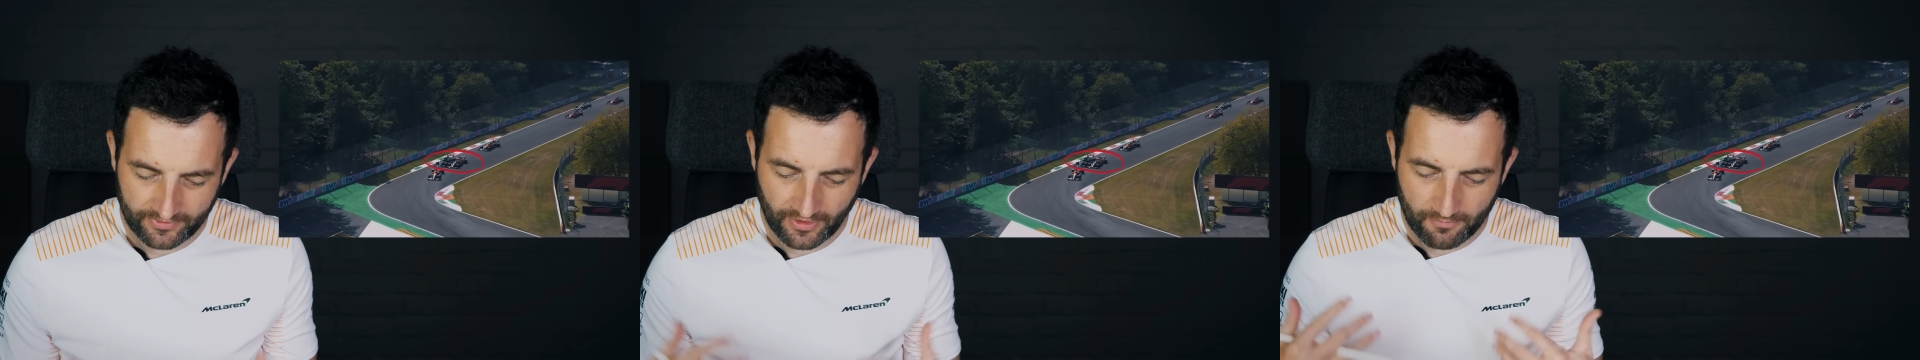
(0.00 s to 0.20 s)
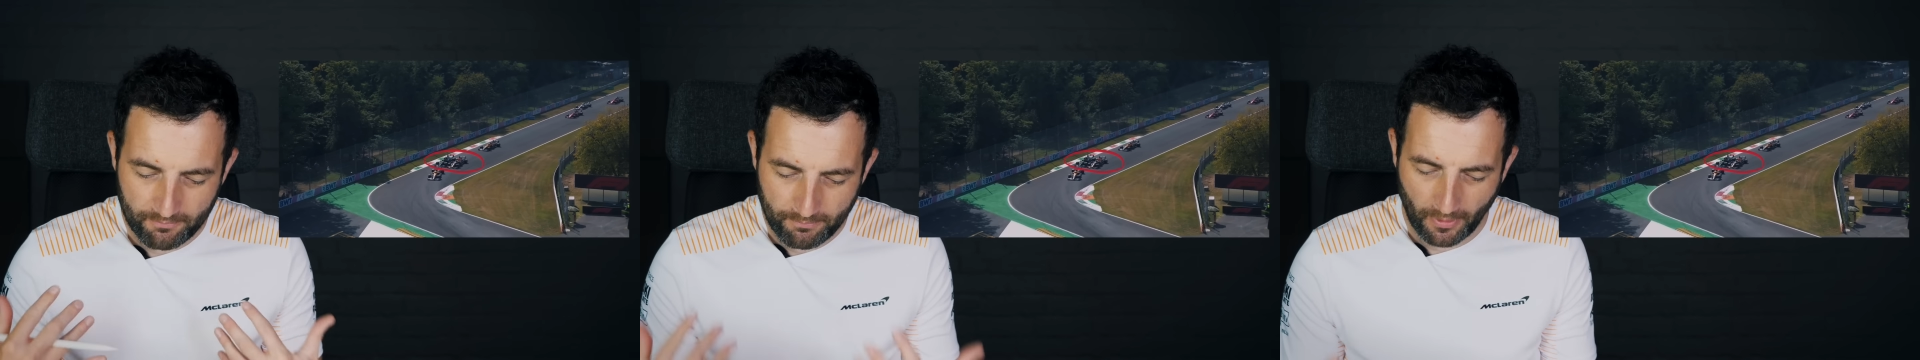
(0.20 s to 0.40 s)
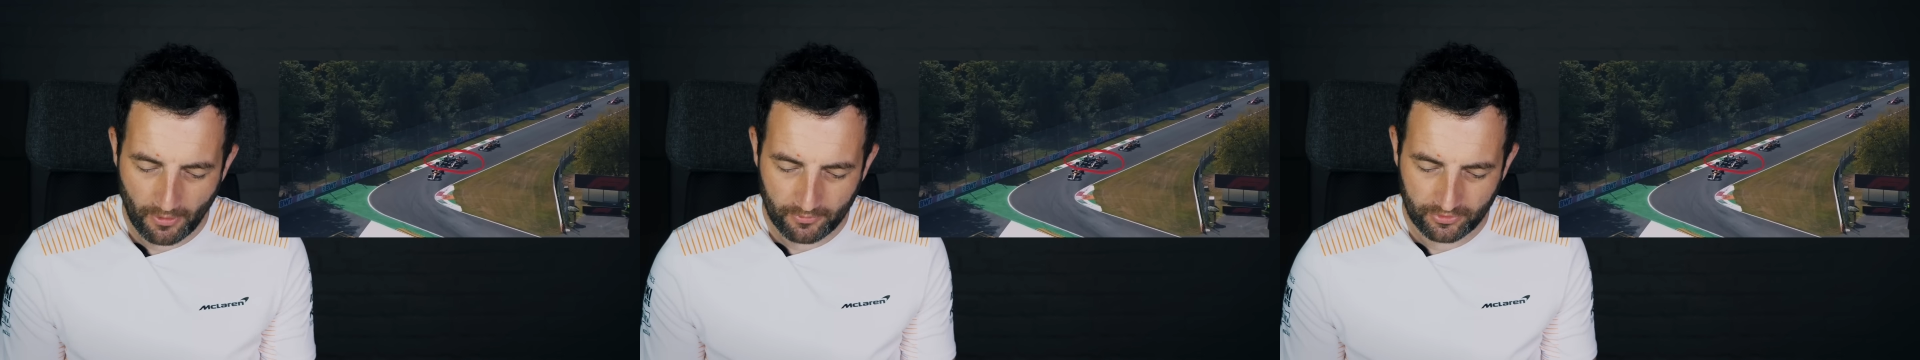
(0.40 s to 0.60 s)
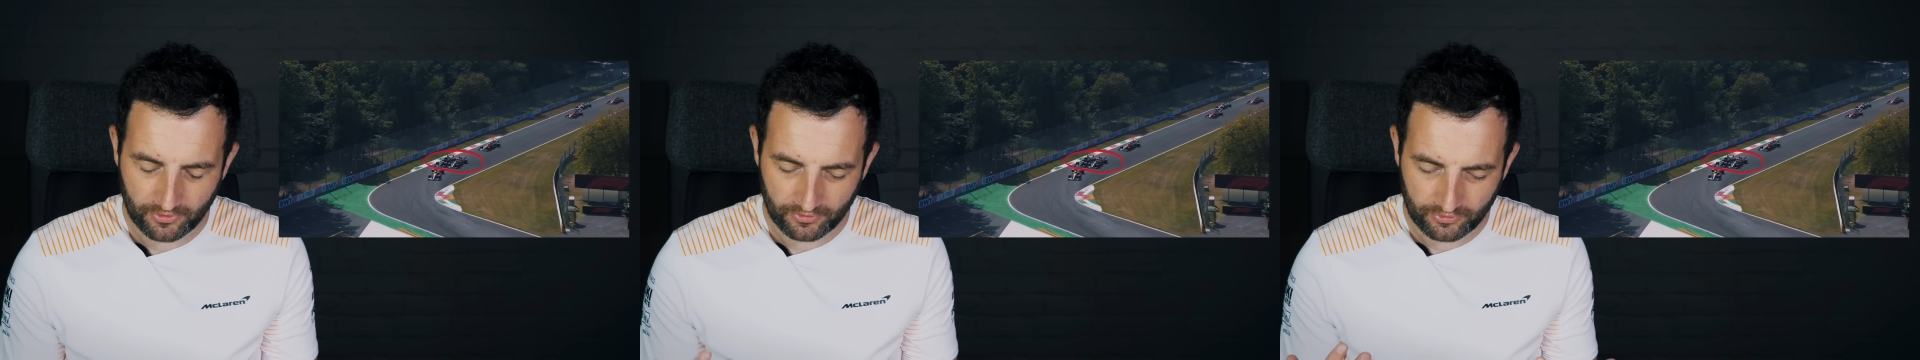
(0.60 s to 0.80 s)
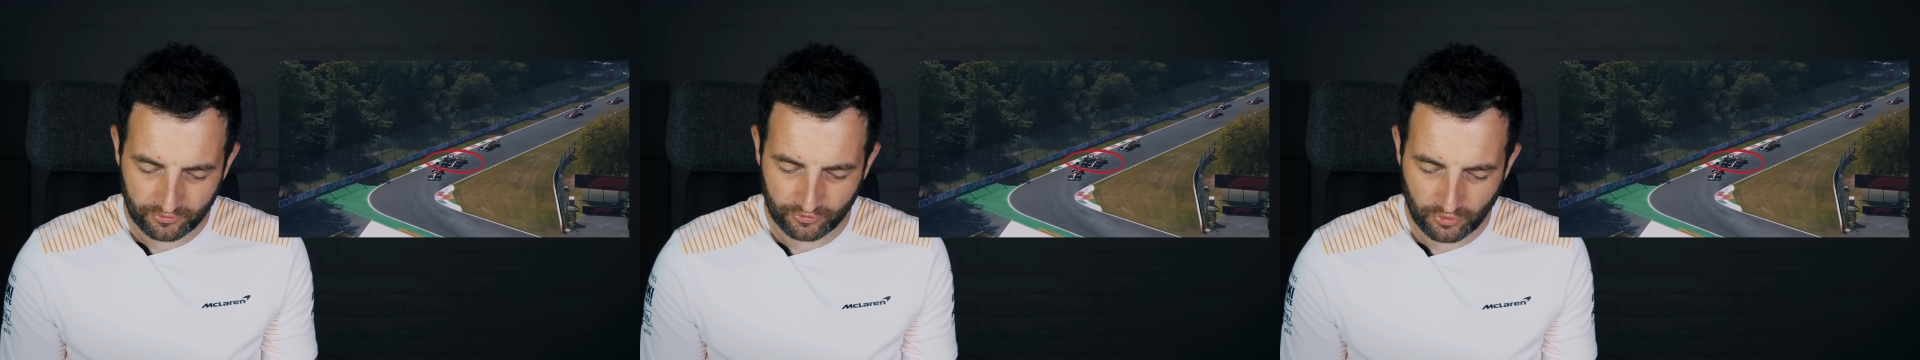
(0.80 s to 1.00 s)
They're
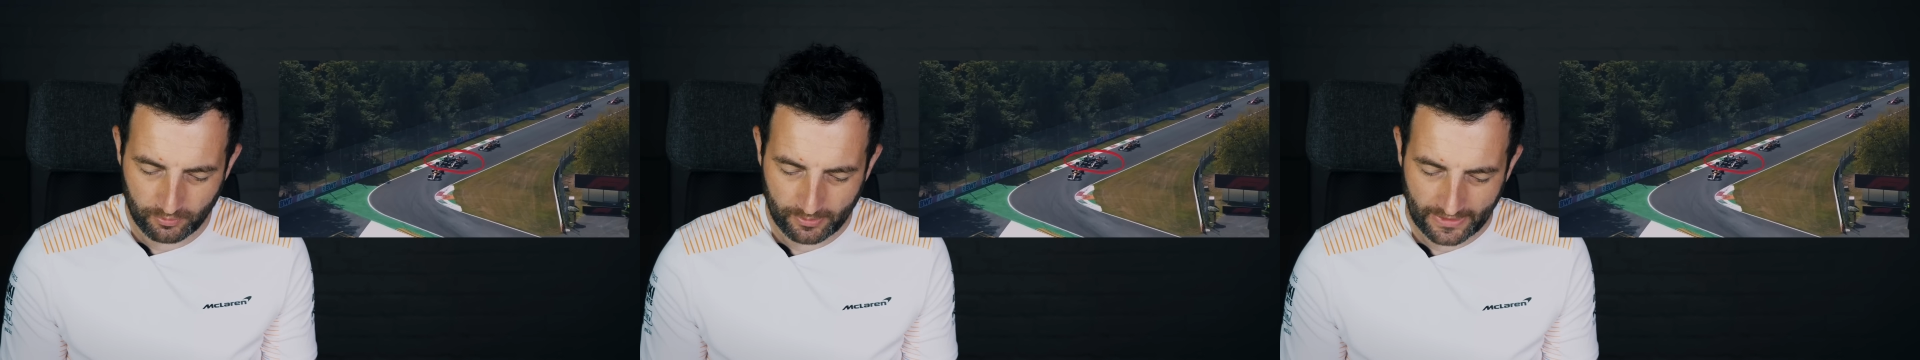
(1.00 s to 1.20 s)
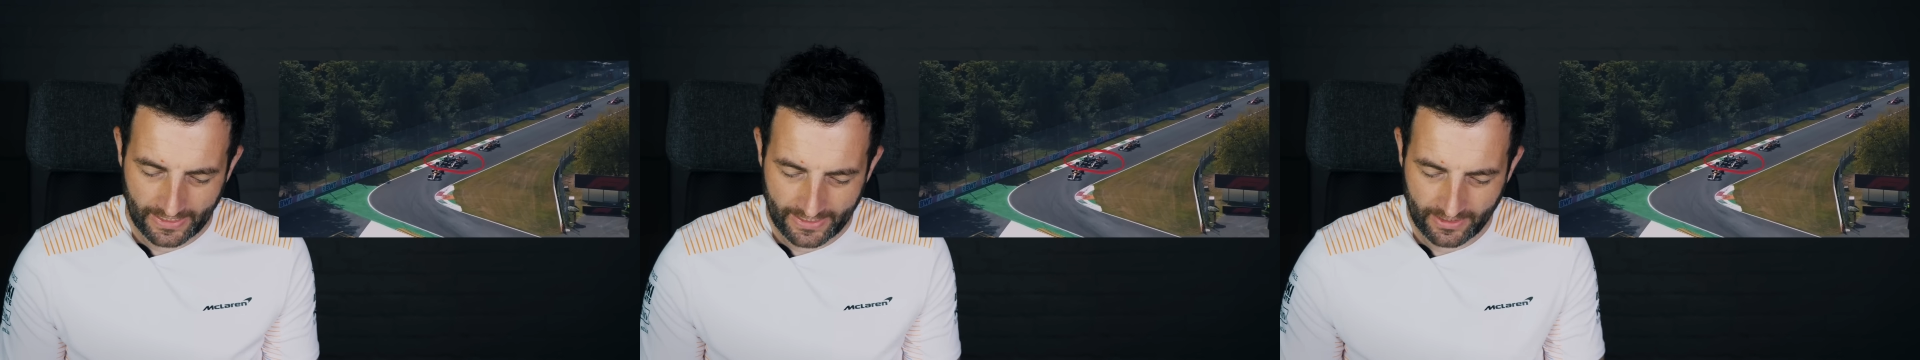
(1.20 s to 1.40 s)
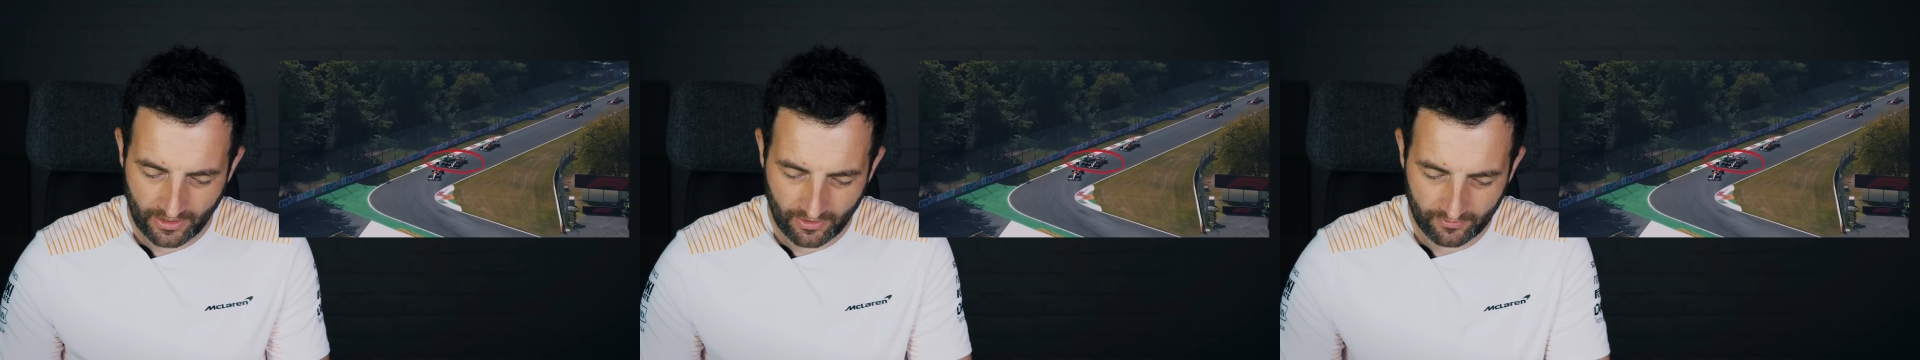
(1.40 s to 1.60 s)
both super late